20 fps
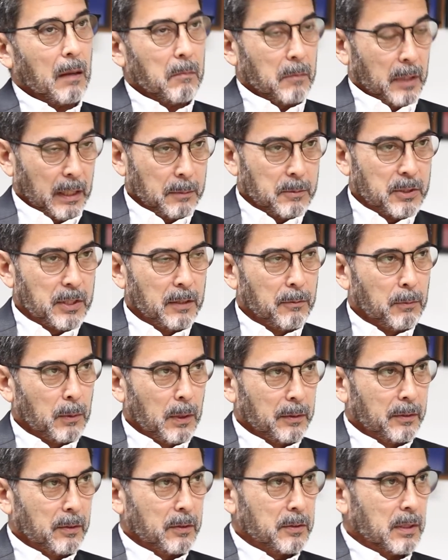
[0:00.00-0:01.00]
Hey, my name is Steve
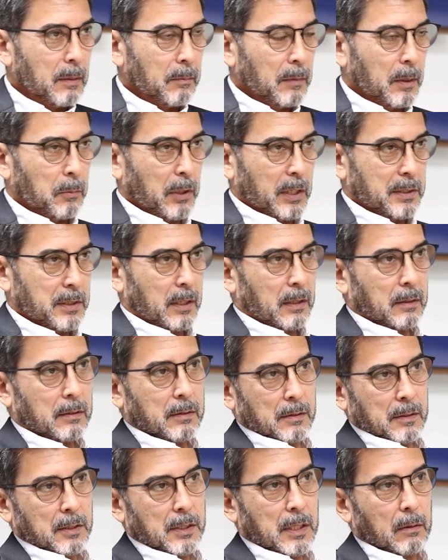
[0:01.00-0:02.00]
Walters. I'm the
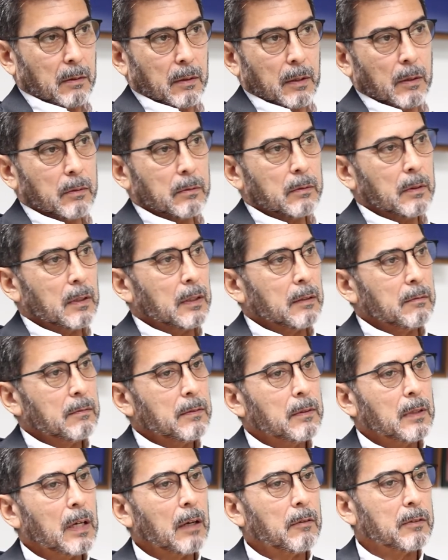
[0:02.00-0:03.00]
president and COO of
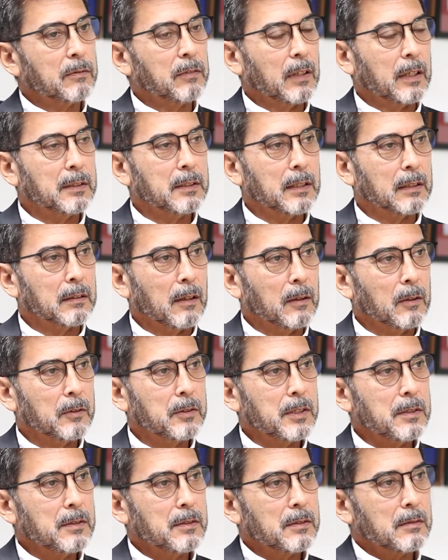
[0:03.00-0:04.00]
Hoverfly
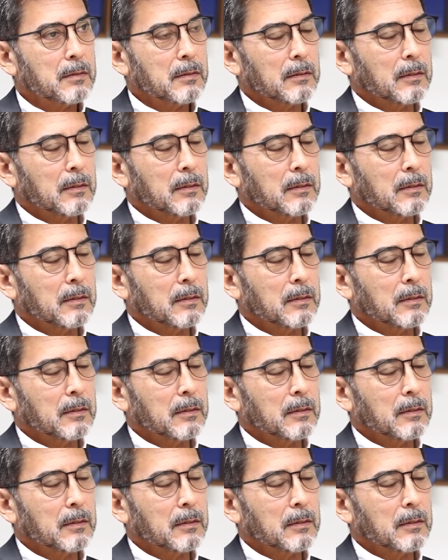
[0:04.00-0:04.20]
Technologies.